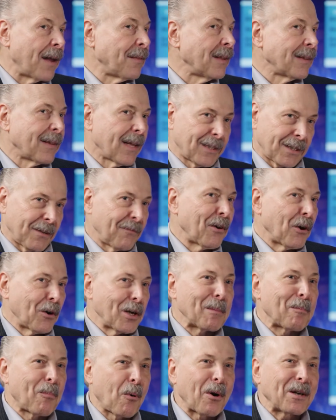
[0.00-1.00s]
think that's a
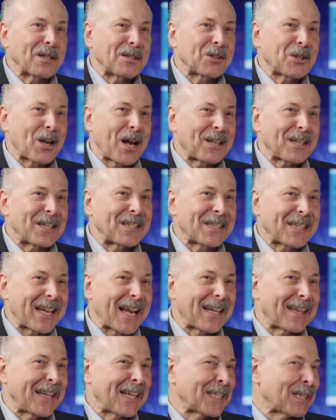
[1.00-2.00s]
very important challenge,
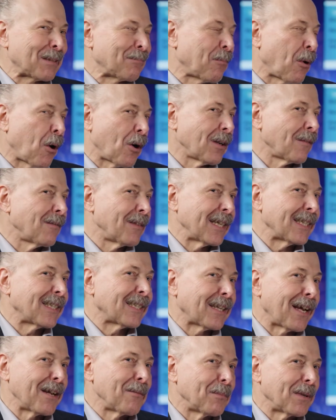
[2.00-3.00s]
and that's part of the
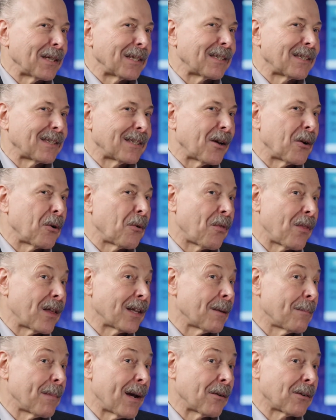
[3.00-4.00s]
excitement. So
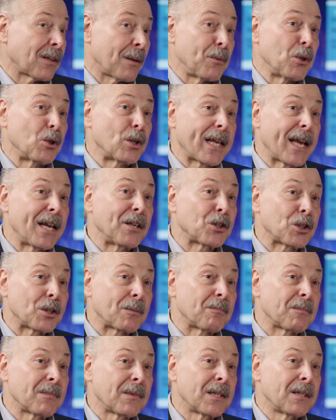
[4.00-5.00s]
think about
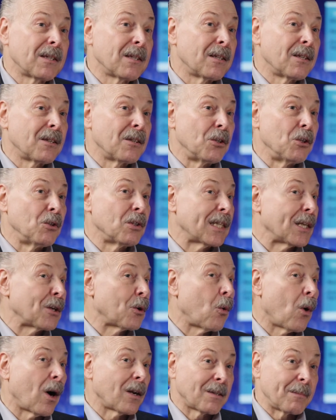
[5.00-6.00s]
communication, using
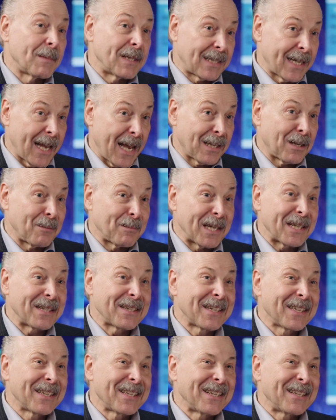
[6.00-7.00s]
quantum entanglement
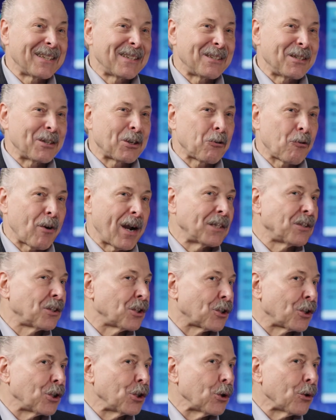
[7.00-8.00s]
to create
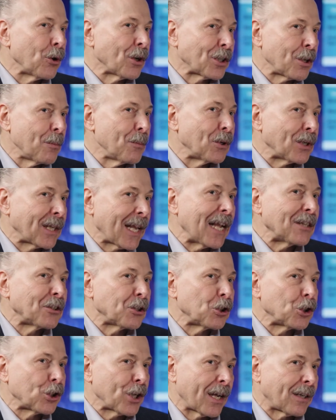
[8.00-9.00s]
secure
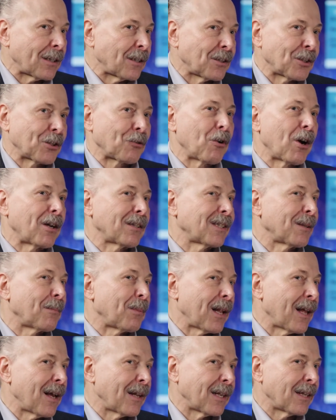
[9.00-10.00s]
communication channels across the
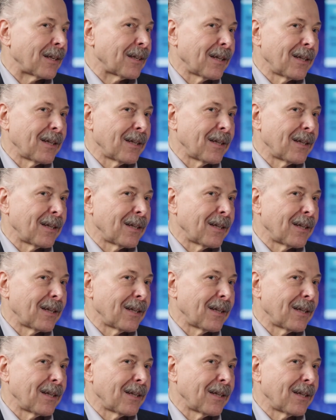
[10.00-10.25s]
planet.